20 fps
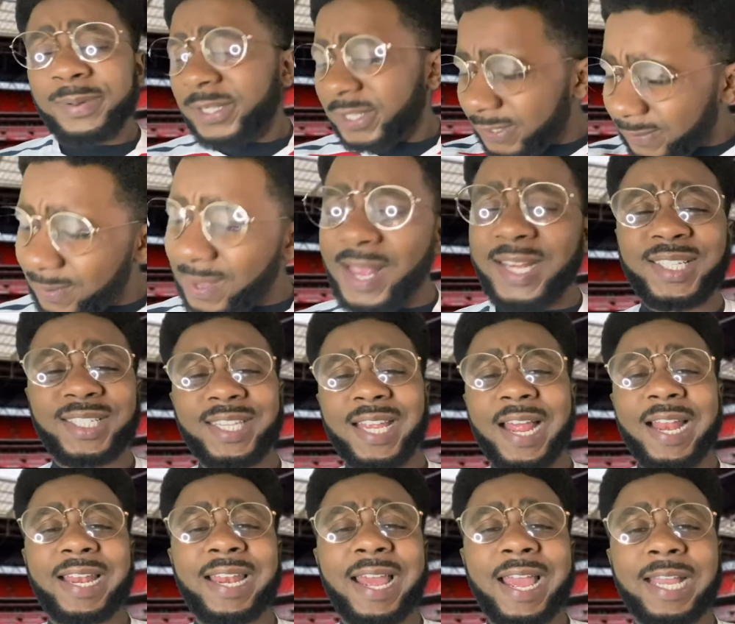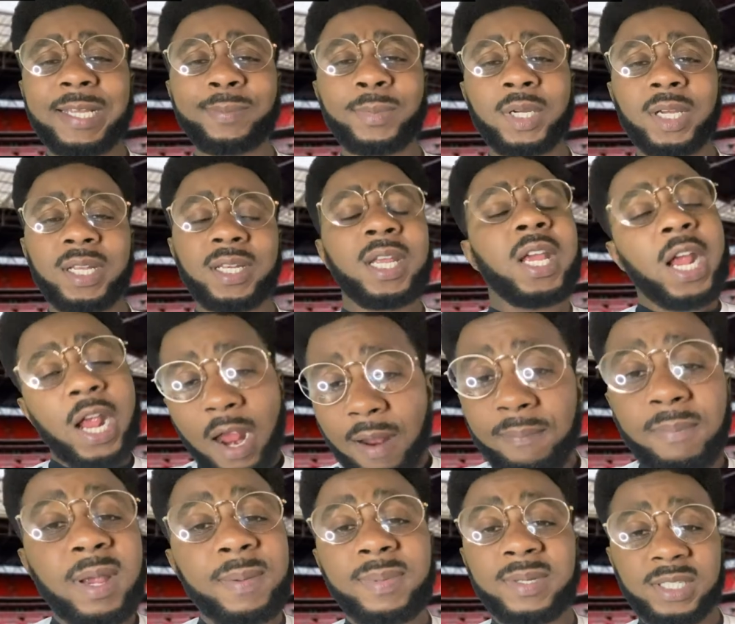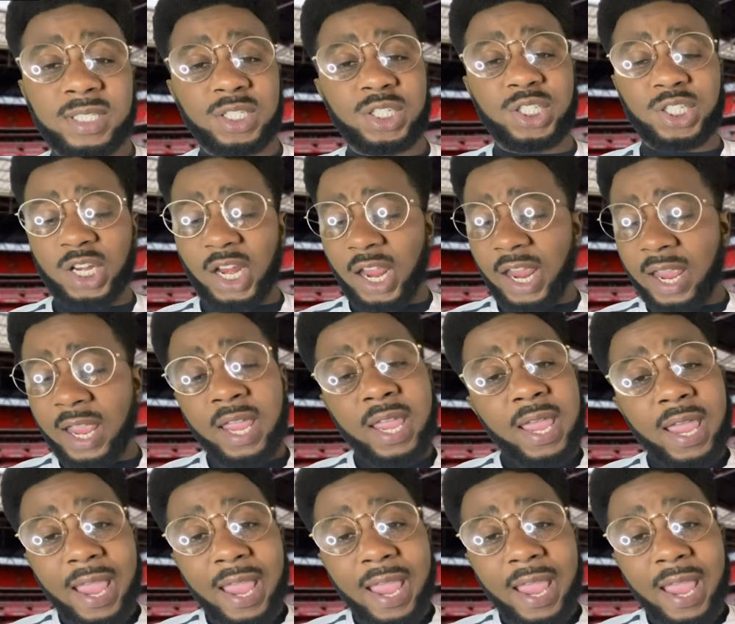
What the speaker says: smash that like button, and remember to share.